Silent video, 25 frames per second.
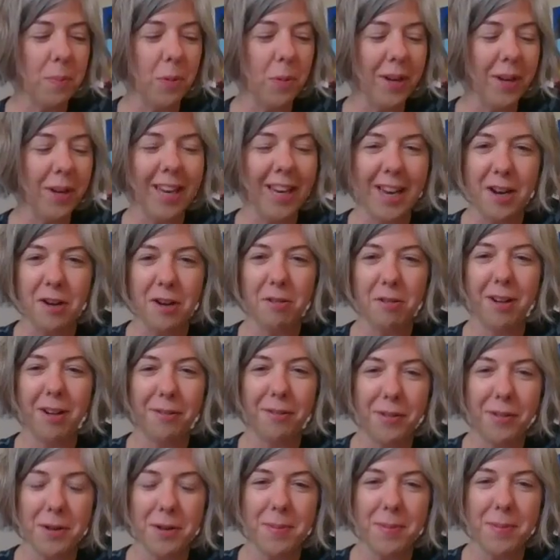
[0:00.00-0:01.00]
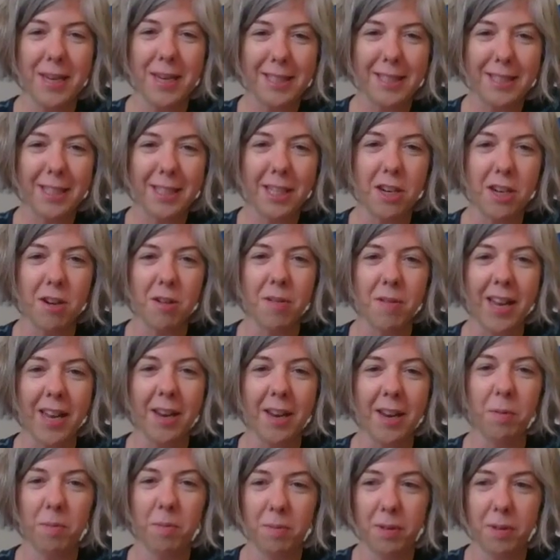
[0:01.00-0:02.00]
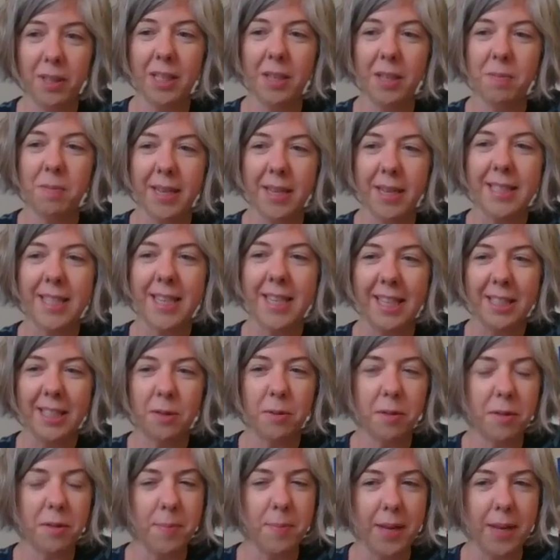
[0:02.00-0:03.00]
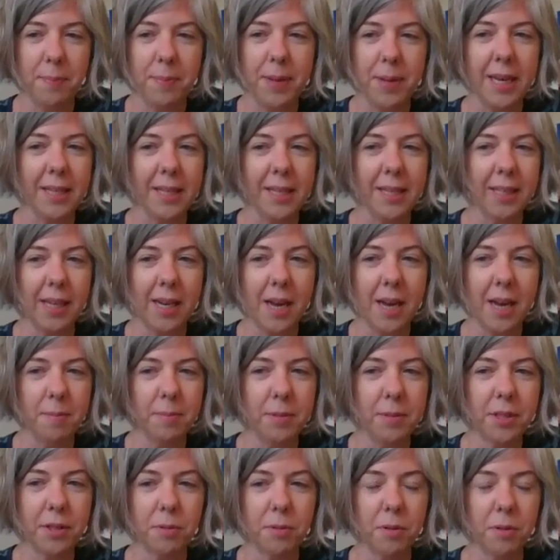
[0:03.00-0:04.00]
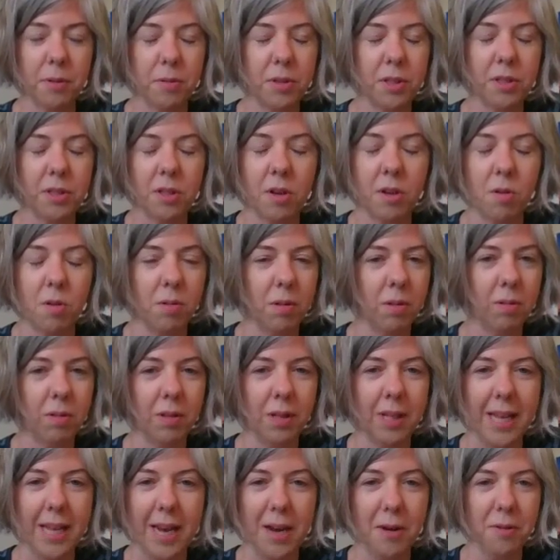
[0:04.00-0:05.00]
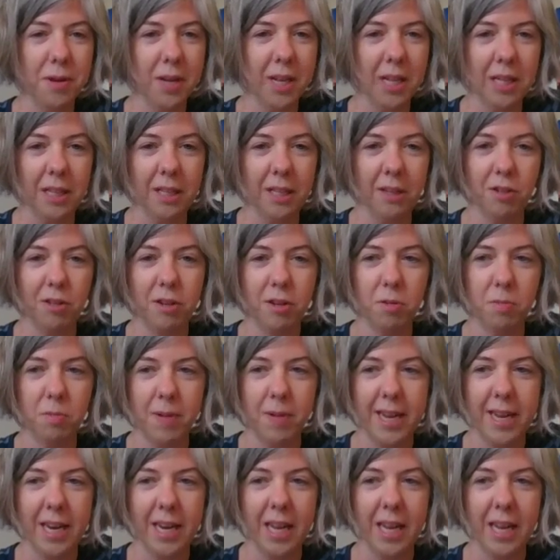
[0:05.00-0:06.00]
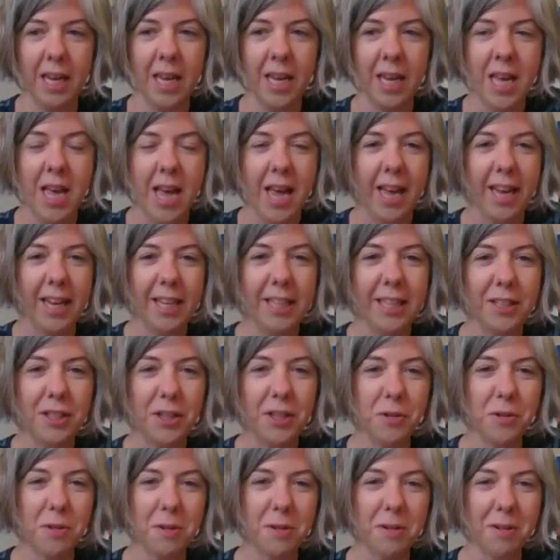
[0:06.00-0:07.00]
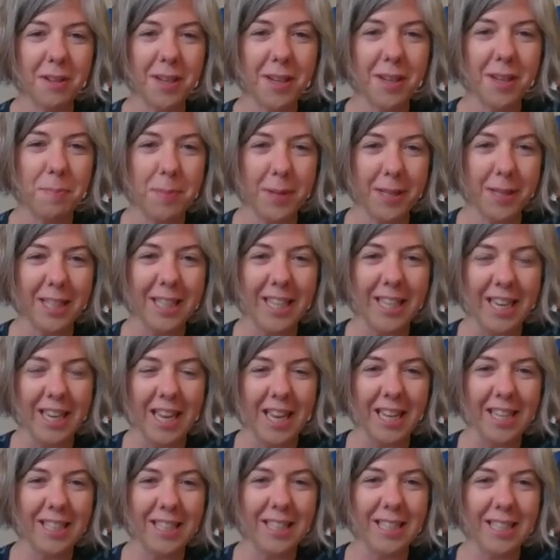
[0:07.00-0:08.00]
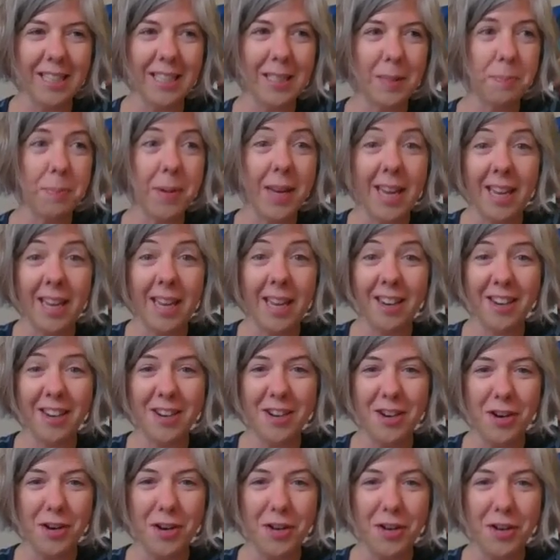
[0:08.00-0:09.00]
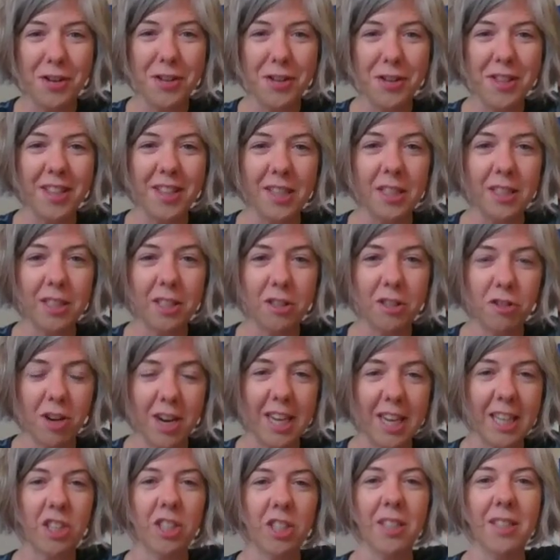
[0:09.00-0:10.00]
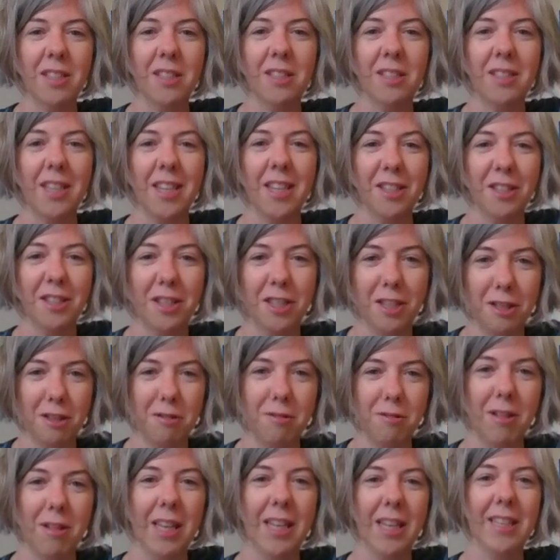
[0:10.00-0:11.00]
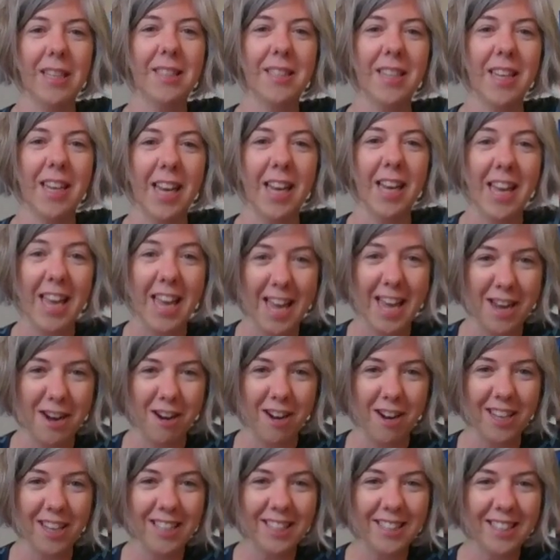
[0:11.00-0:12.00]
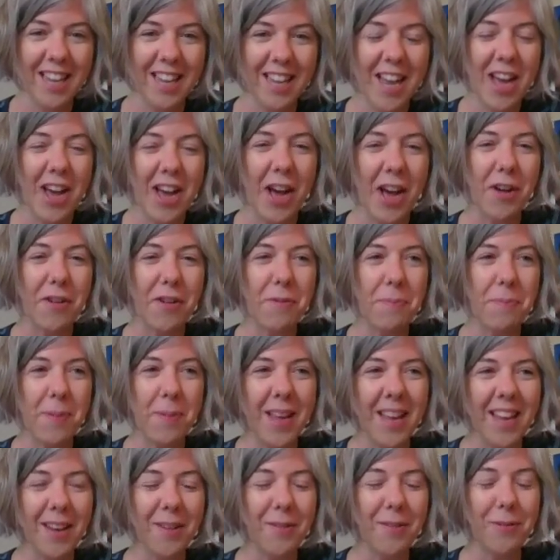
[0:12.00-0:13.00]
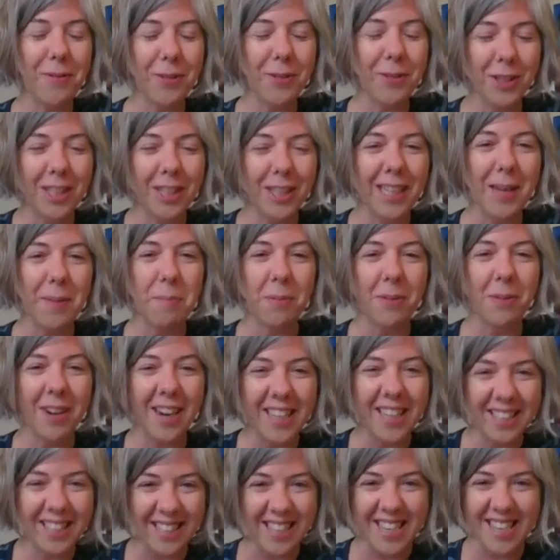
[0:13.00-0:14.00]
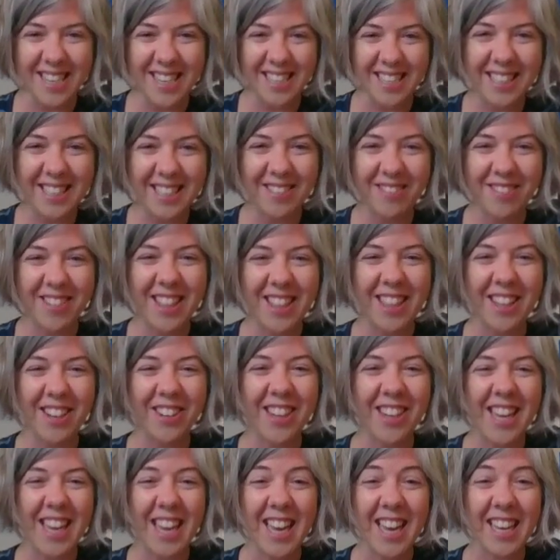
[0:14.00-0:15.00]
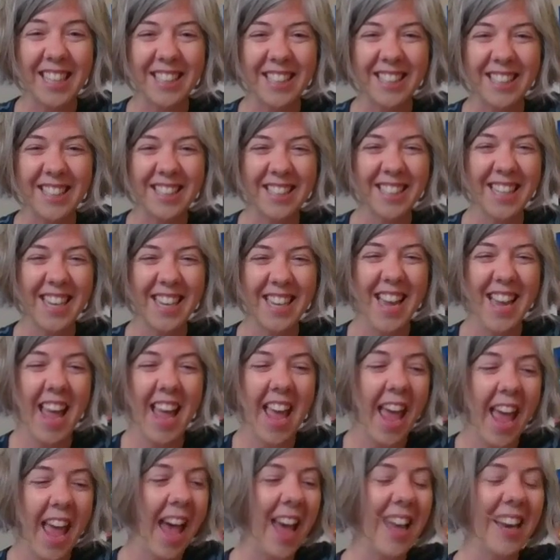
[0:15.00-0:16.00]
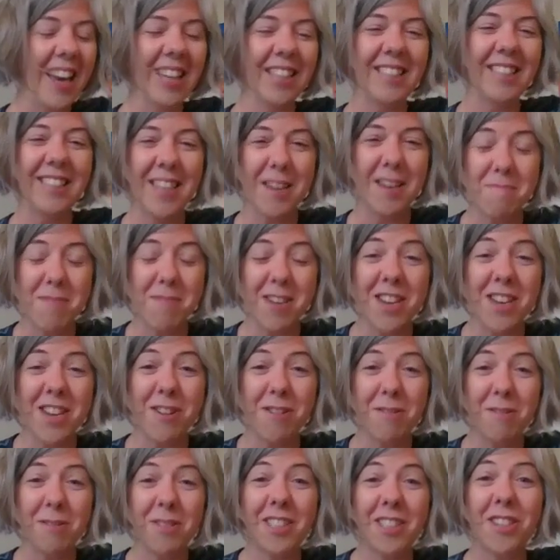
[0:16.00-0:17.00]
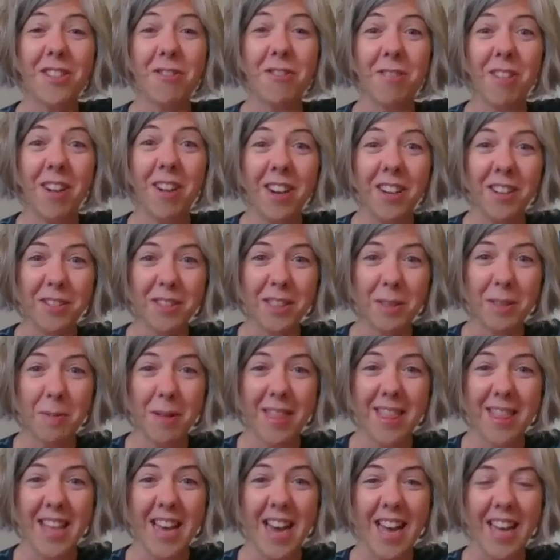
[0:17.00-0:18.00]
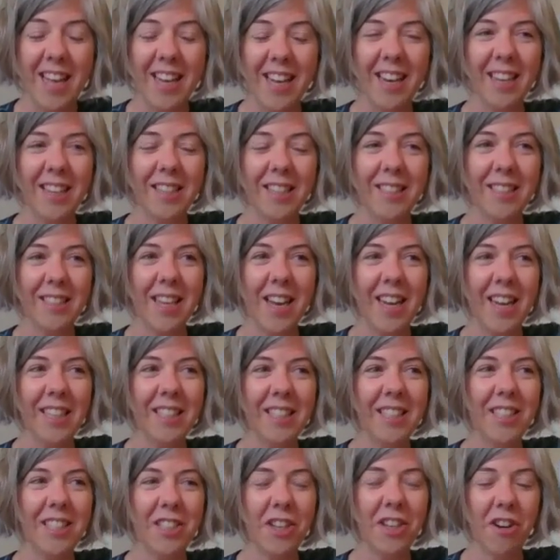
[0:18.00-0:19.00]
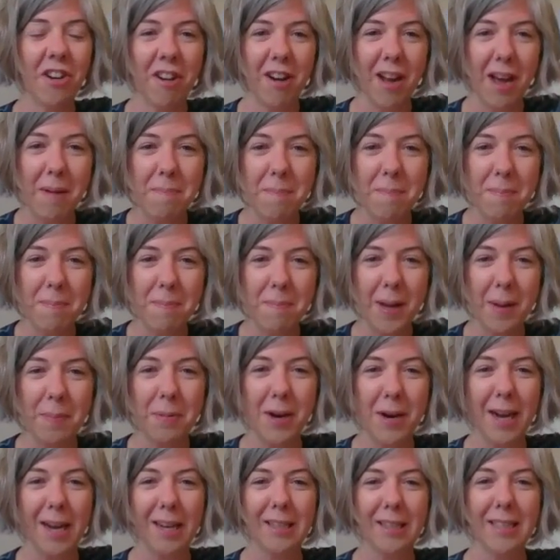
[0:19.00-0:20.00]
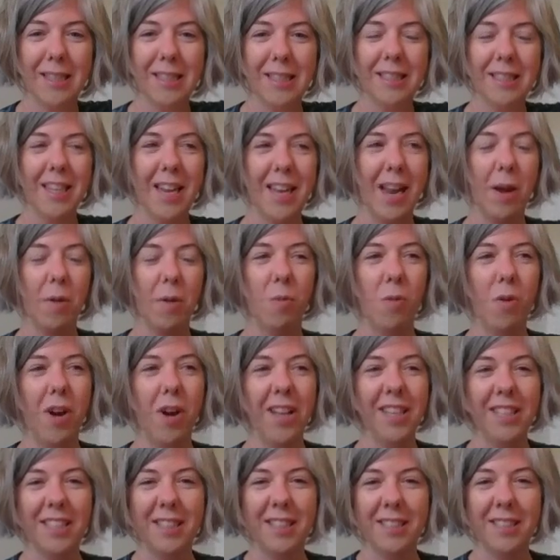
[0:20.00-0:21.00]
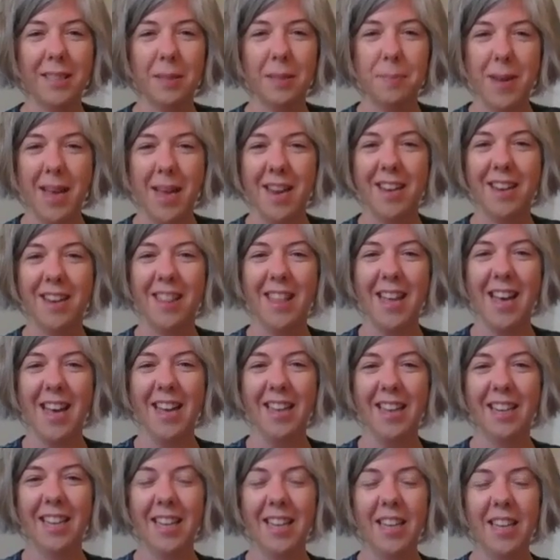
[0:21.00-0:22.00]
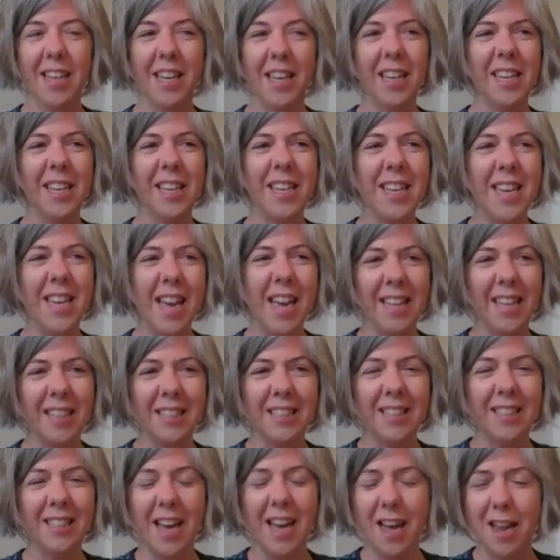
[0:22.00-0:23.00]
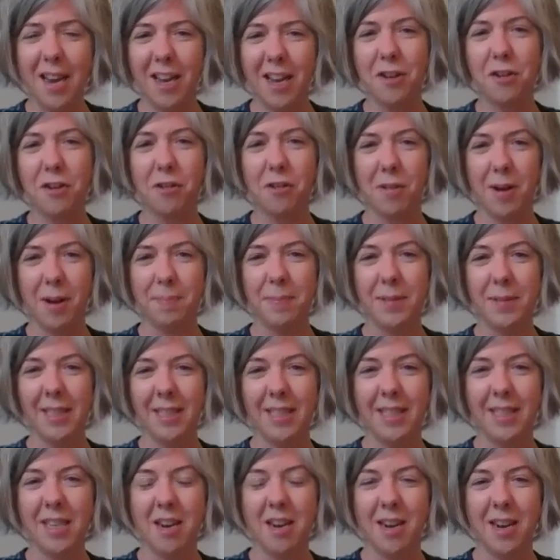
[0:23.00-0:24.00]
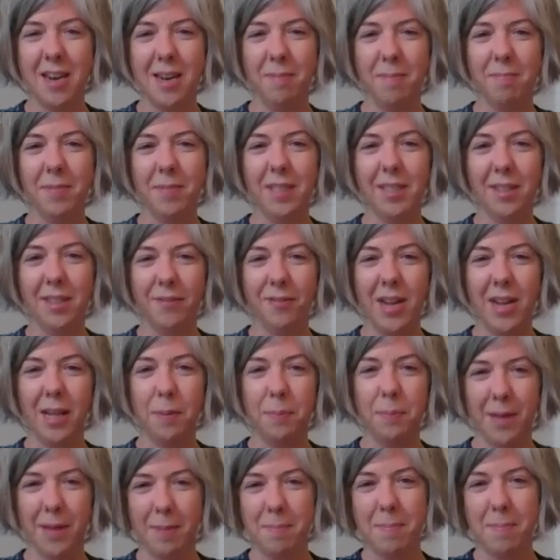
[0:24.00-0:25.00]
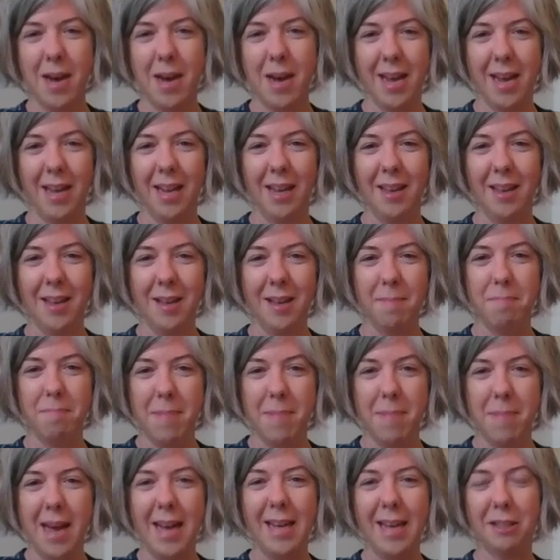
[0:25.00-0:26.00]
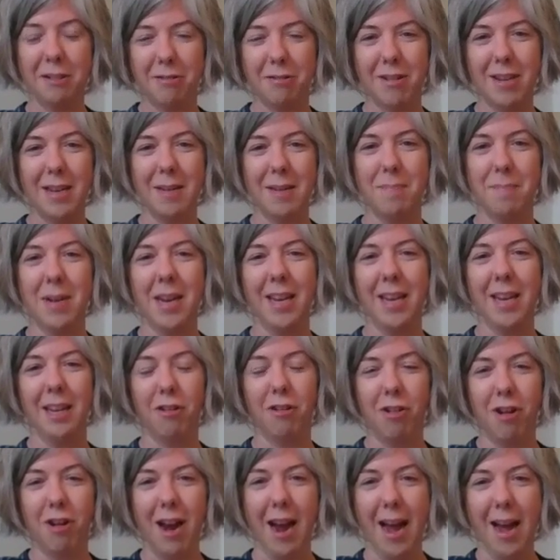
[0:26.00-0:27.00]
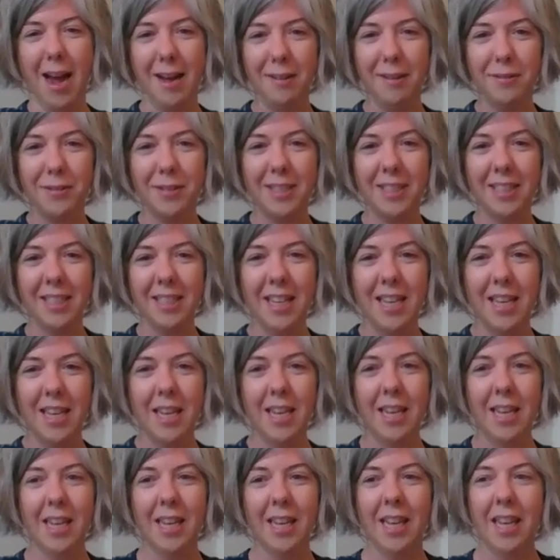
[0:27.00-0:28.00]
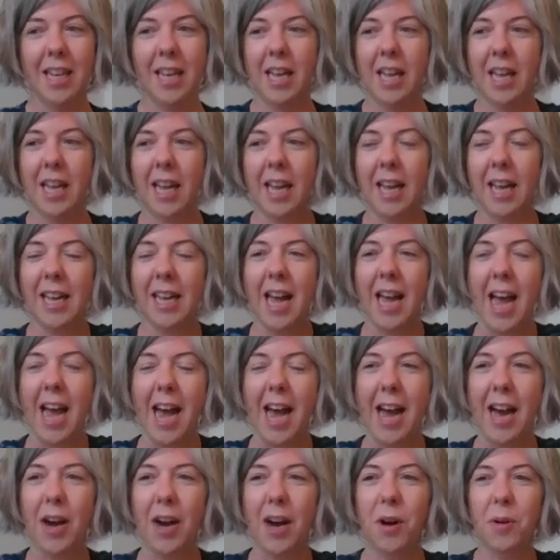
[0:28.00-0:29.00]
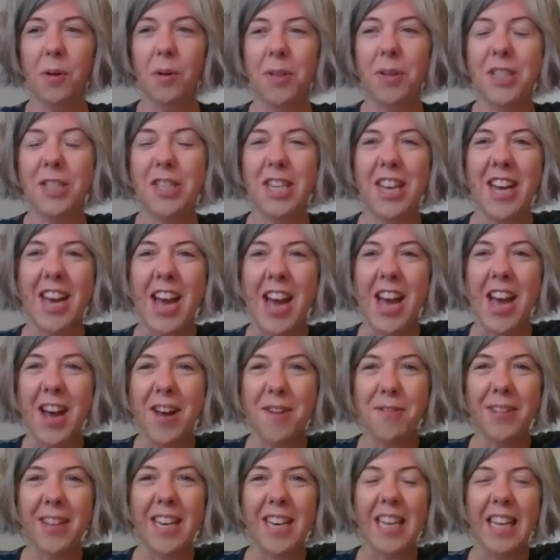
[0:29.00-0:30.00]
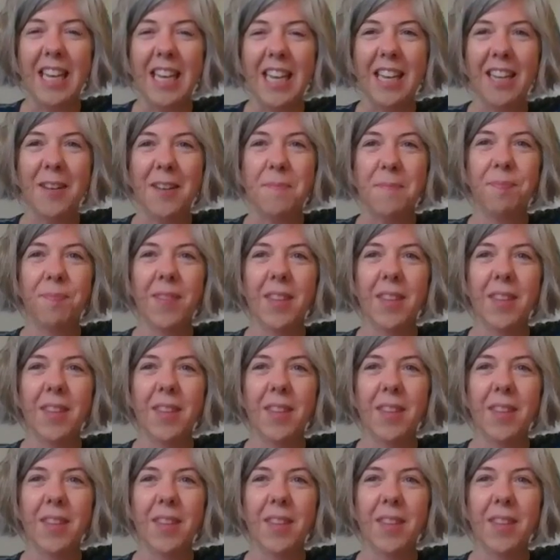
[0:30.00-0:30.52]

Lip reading: pointed out a few minutes ago, and it really resonates with me because it comes through so loud and clear in your writing, is your ability, despite all the distractions and to-do lists and chaos, of being fully present with your kids. And as someone who struggles with that, as I start up my practice and I want to spend that intense, uninterrupted time developing my mastery and my craft, how do you have any